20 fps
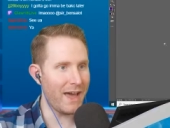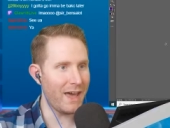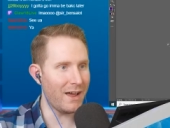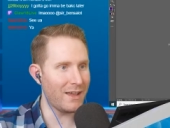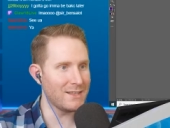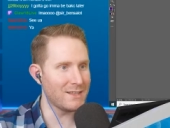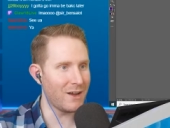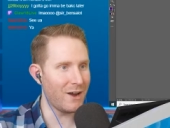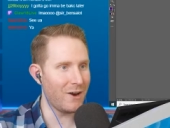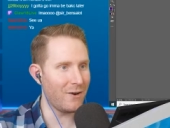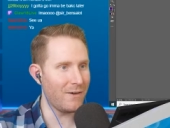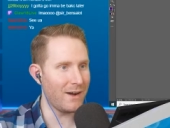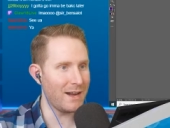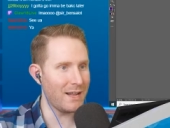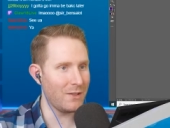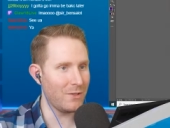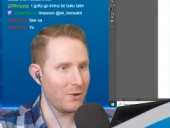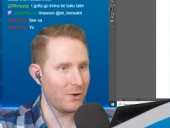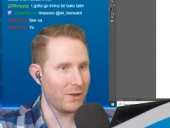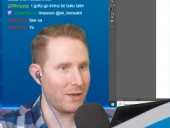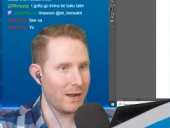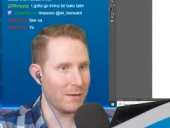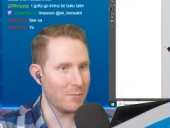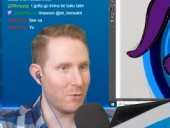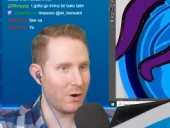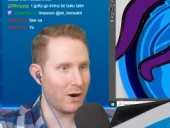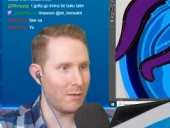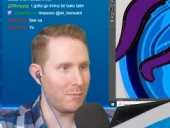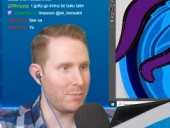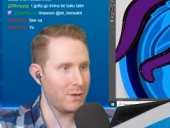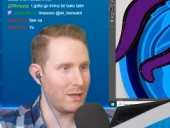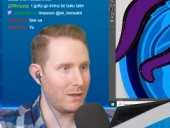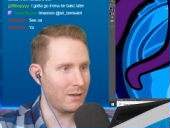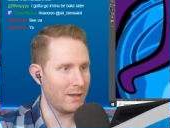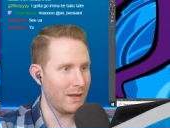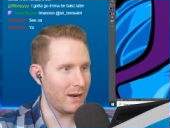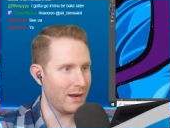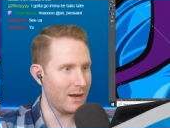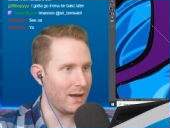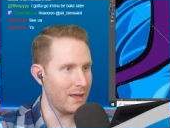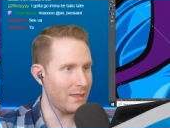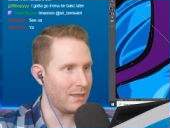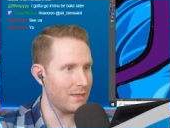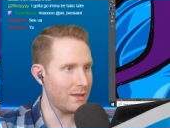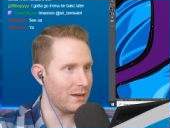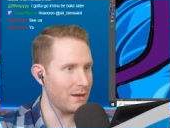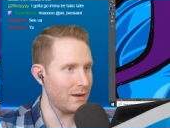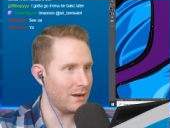is already looking more appealing, I think,